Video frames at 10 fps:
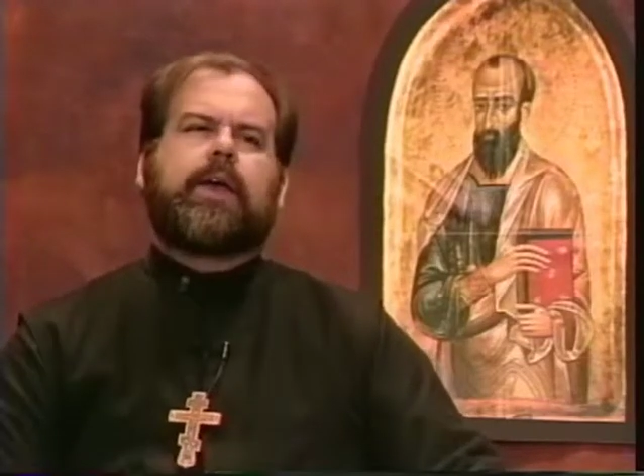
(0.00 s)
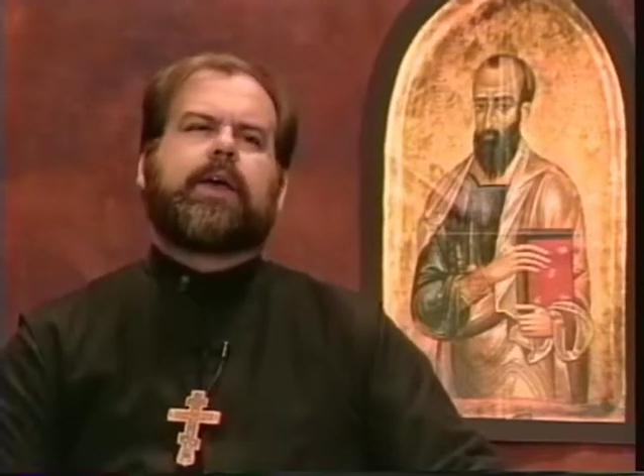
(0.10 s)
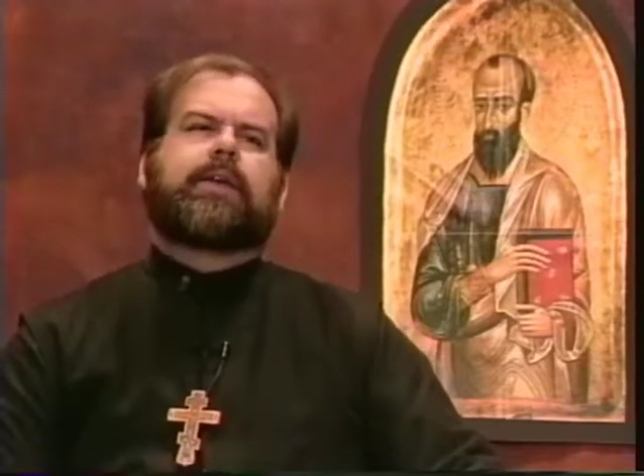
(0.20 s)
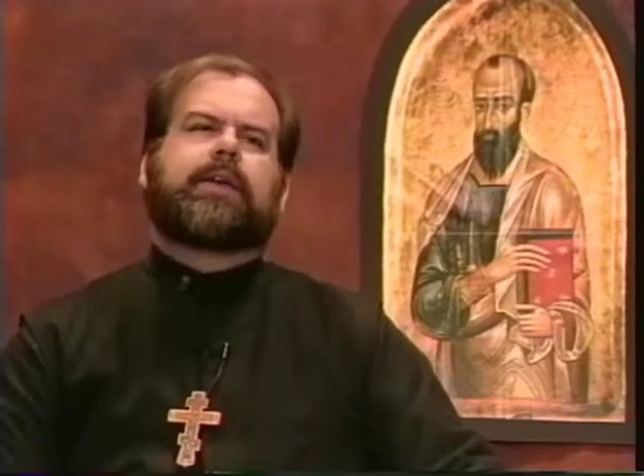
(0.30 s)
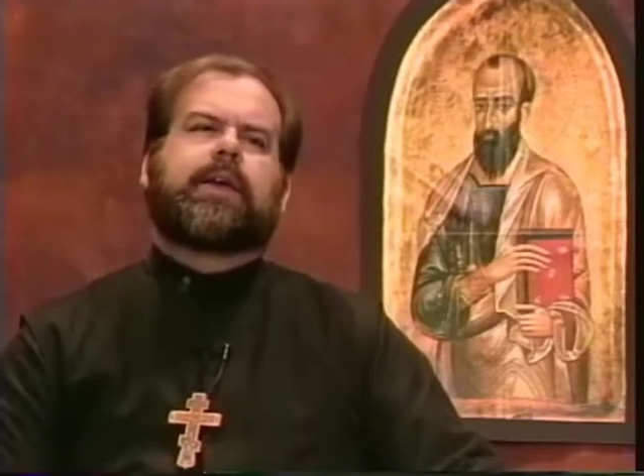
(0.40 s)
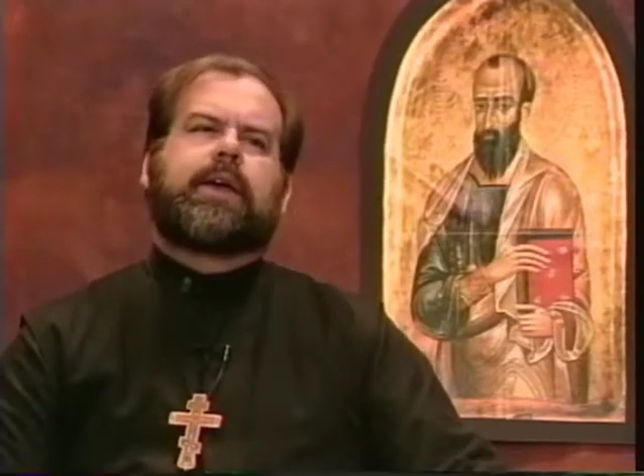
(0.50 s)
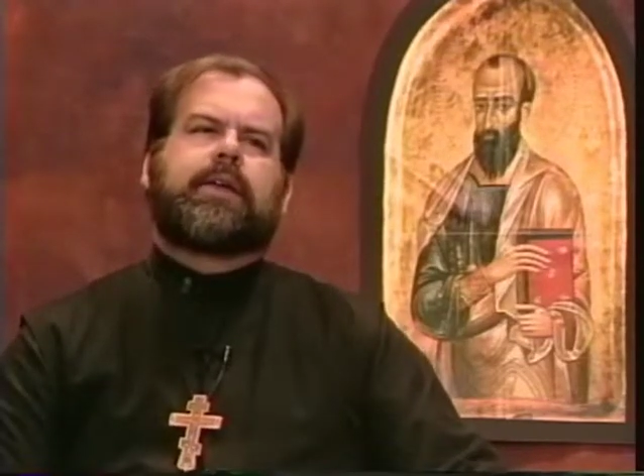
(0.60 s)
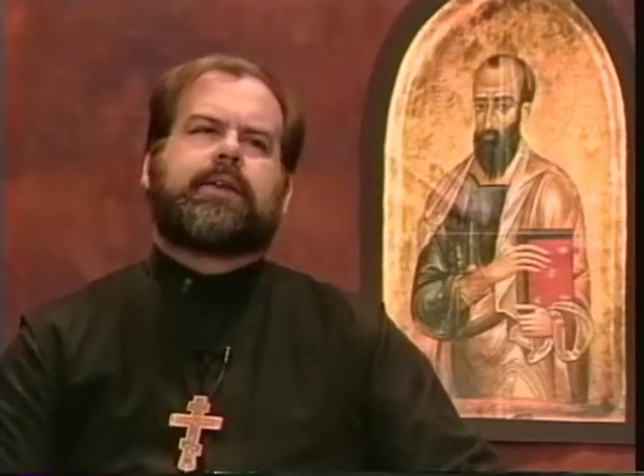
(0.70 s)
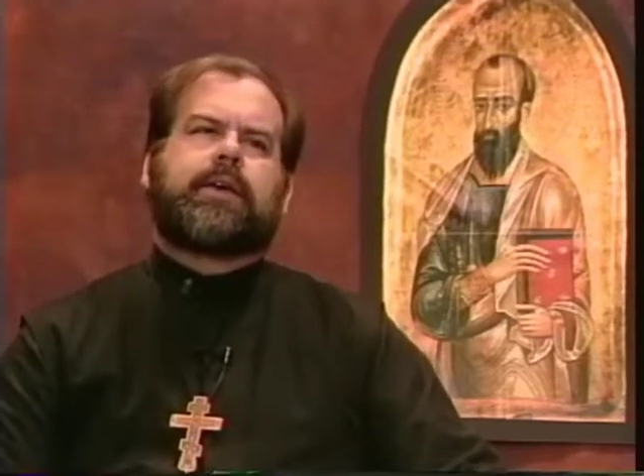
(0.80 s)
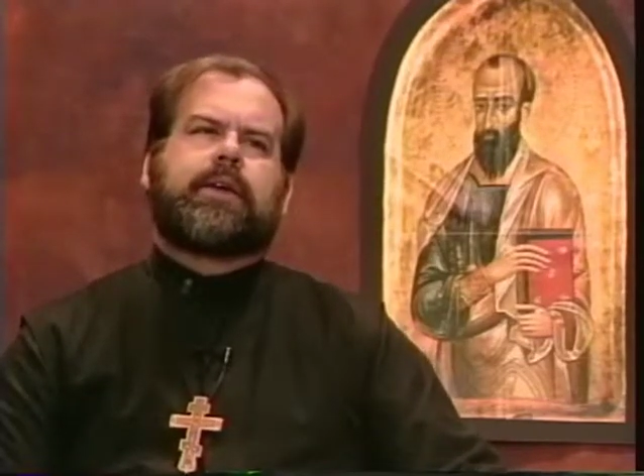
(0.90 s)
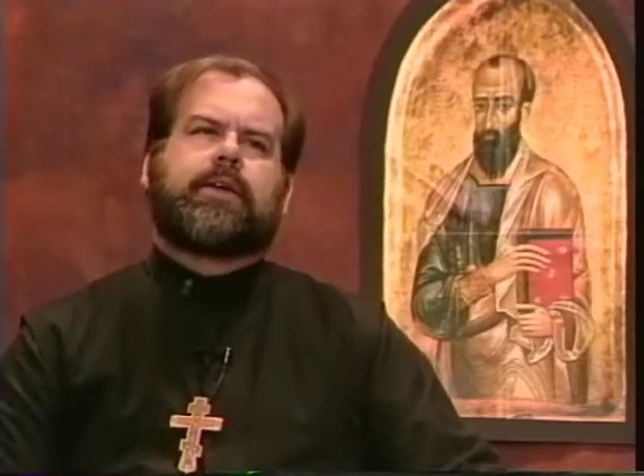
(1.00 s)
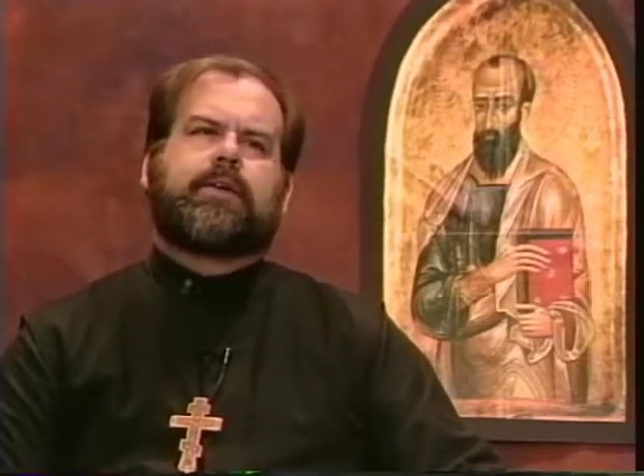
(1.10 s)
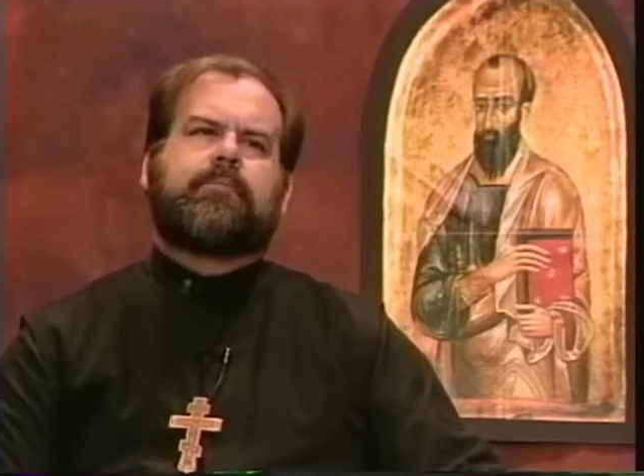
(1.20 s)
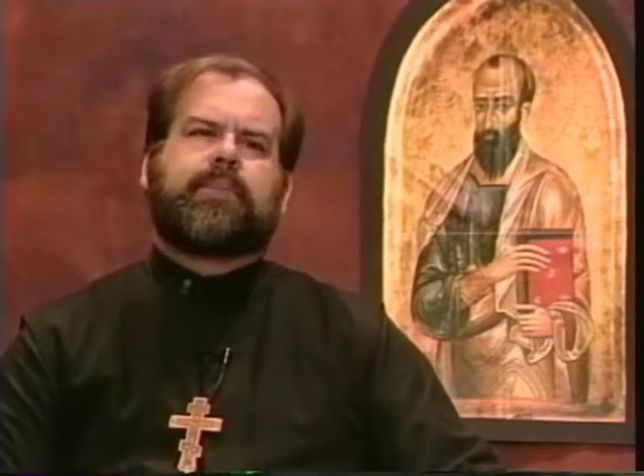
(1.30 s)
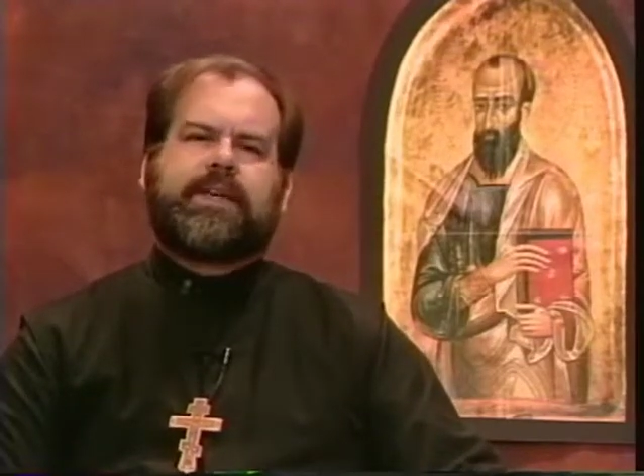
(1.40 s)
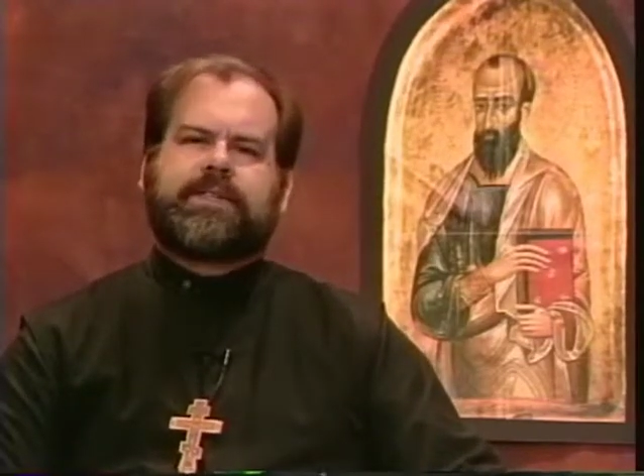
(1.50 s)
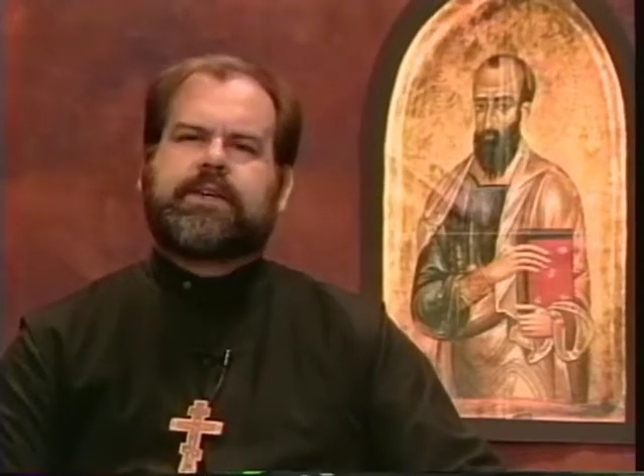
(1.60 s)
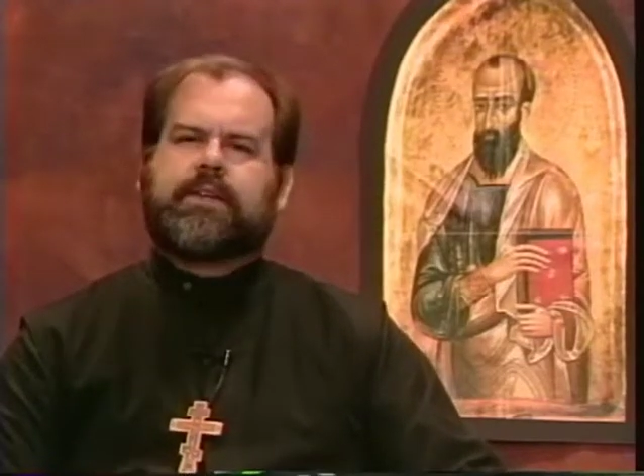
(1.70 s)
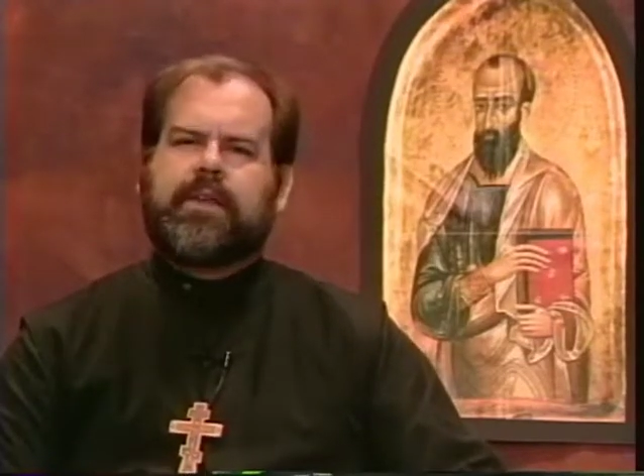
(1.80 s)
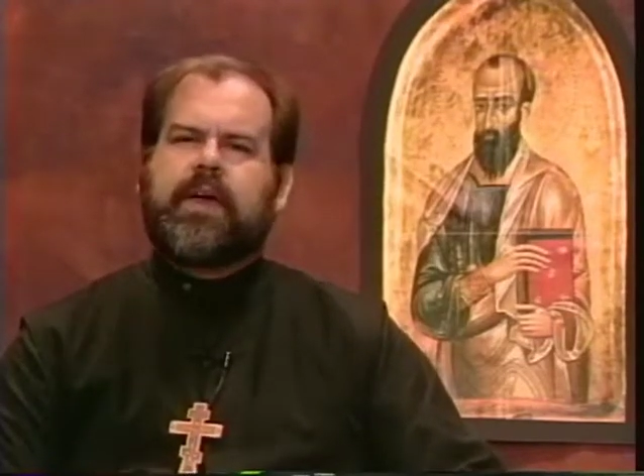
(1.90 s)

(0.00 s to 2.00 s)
And, and uh, basically,